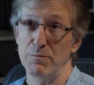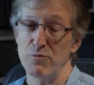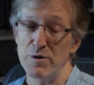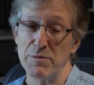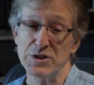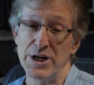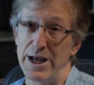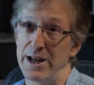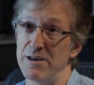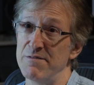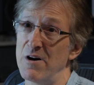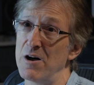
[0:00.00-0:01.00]
pretty much at
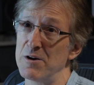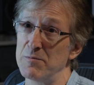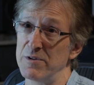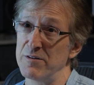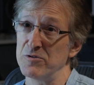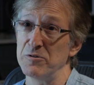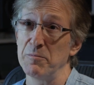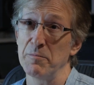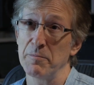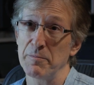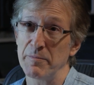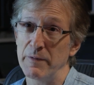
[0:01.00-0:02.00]
any volume level.
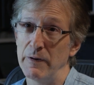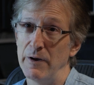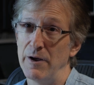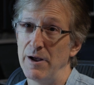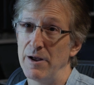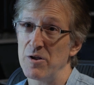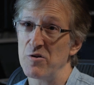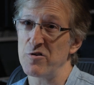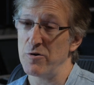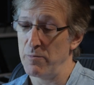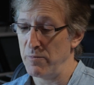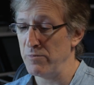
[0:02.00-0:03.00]

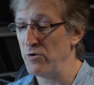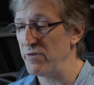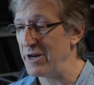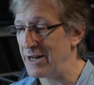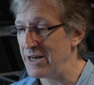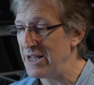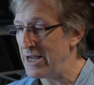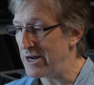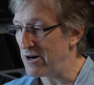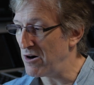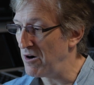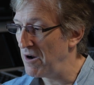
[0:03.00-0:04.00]
So moving in
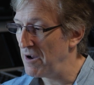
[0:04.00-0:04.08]
here,